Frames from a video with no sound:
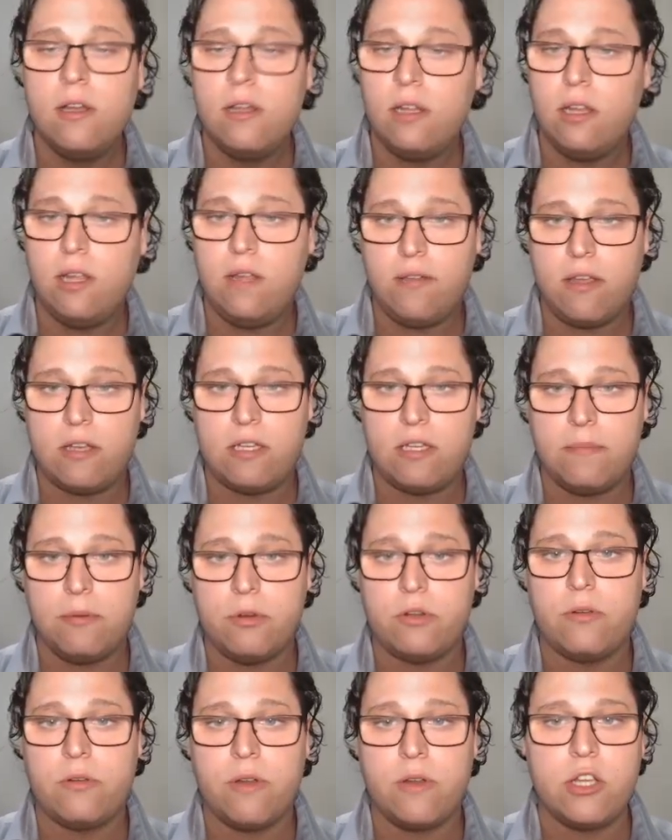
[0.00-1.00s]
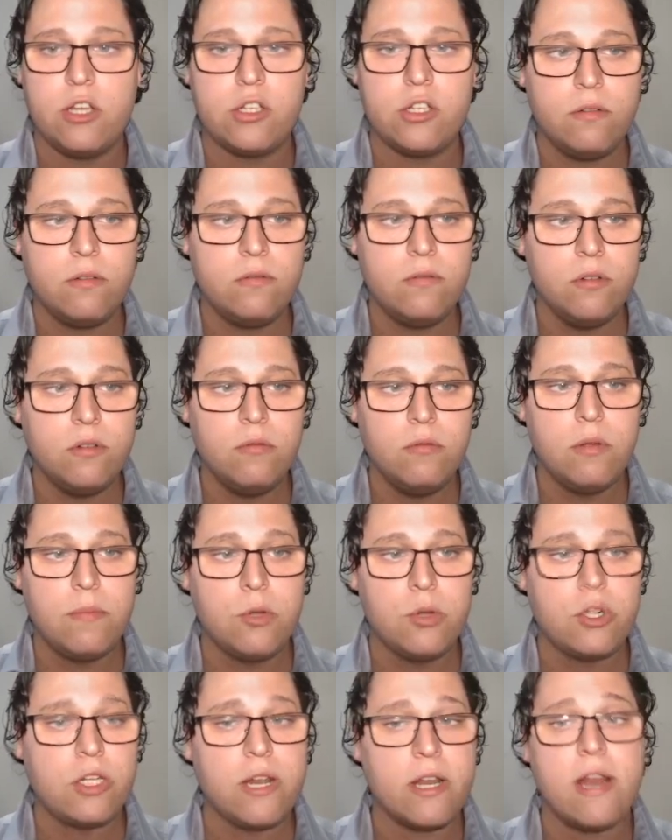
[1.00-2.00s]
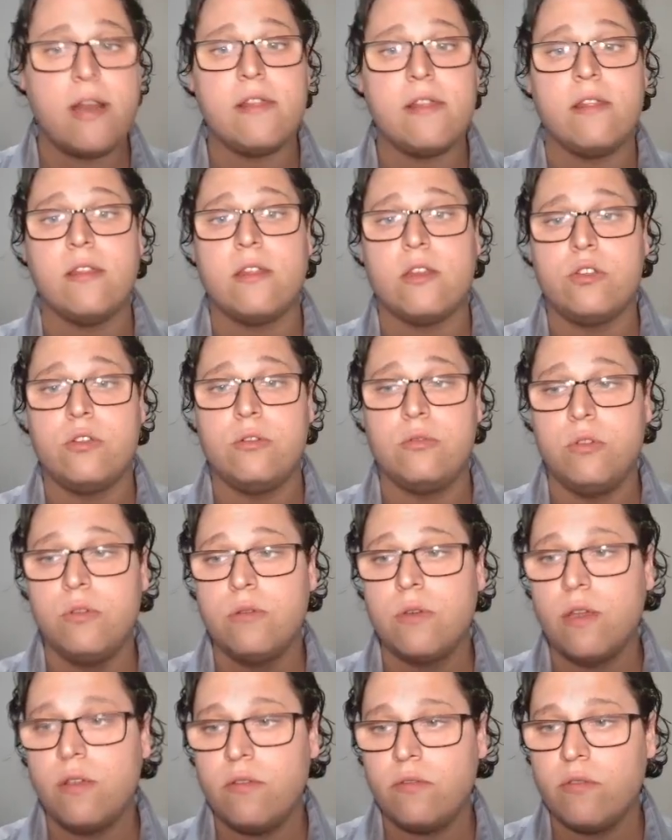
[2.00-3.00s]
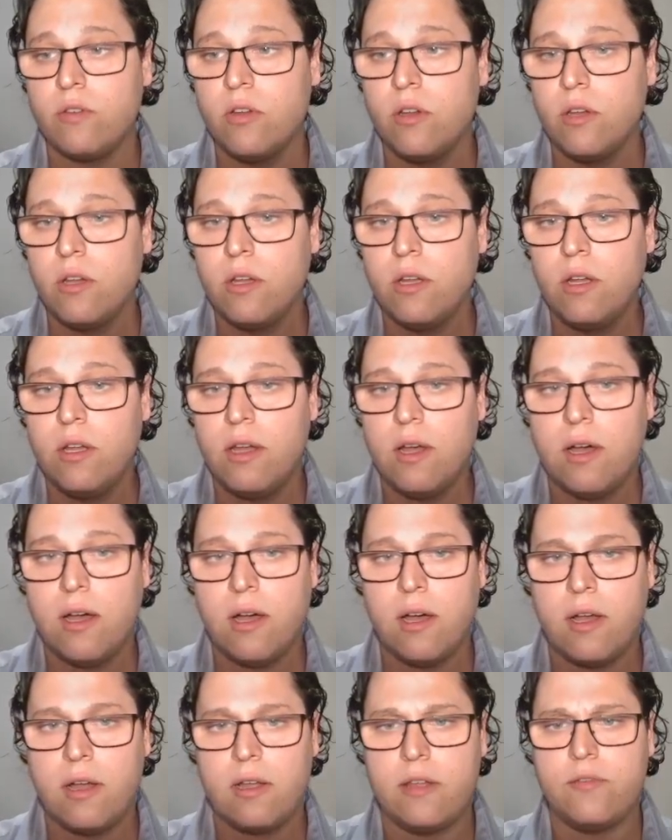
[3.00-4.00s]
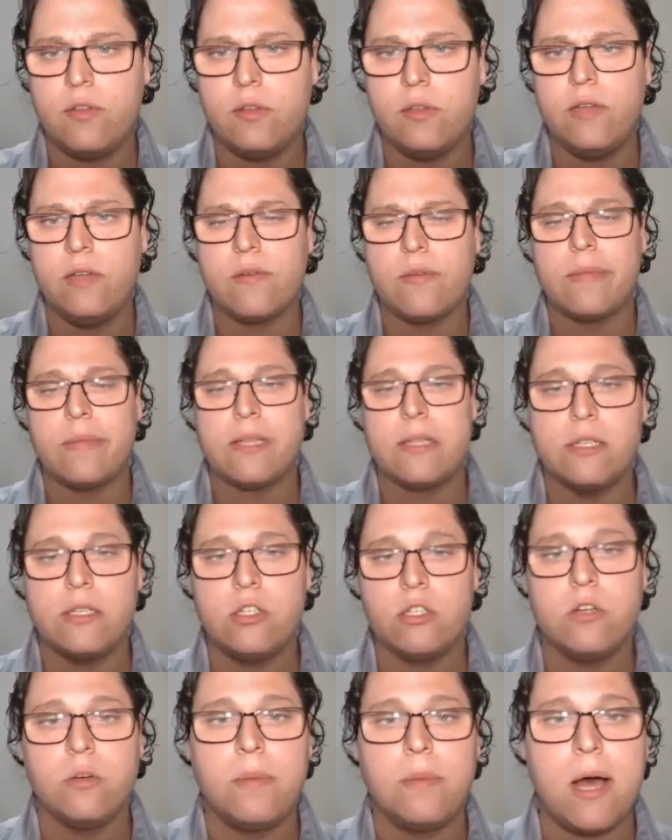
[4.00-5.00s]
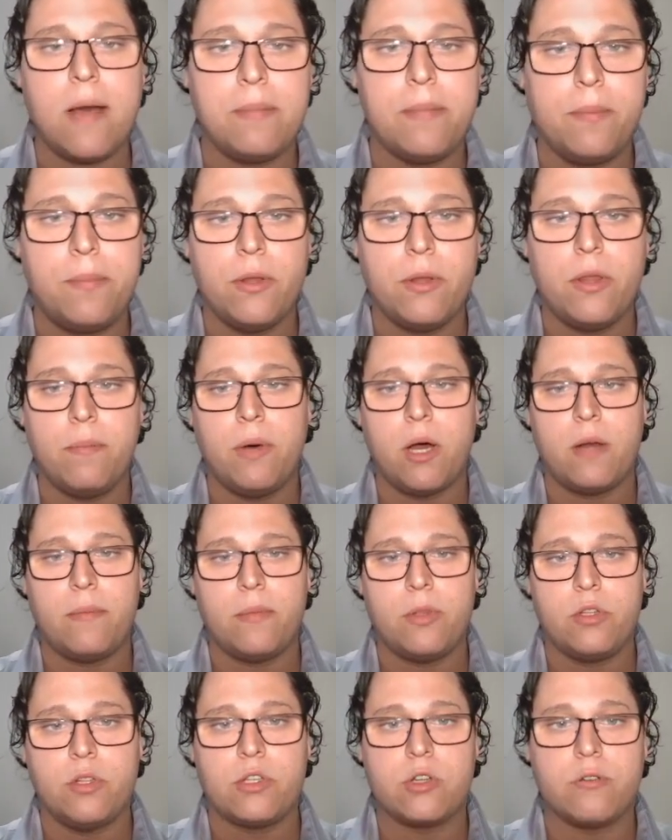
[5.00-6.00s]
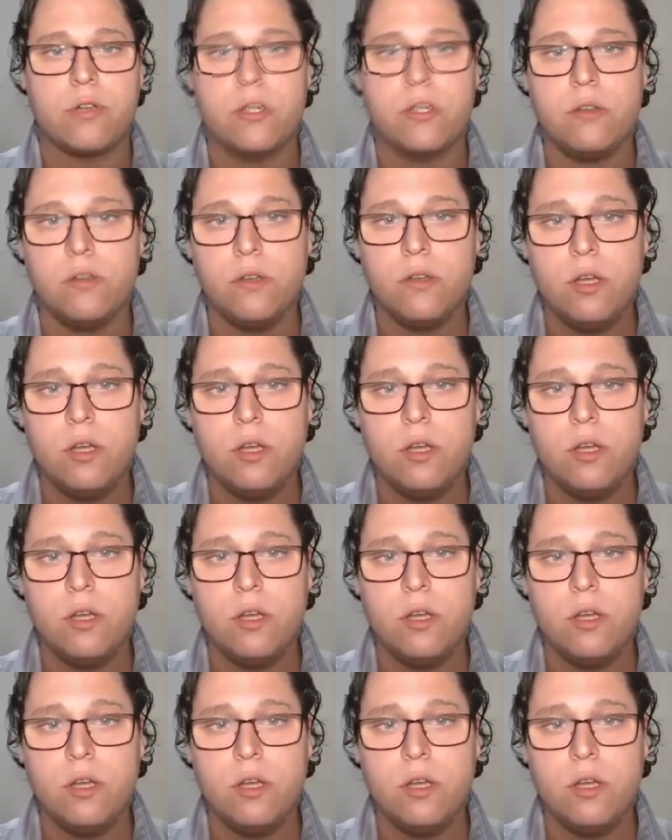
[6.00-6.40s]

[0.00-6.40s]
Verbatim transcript: Leave a tip or donation. We appreciate anything that you do give. Uh, if you leave a message, it'll pop up on the bottom of the screen.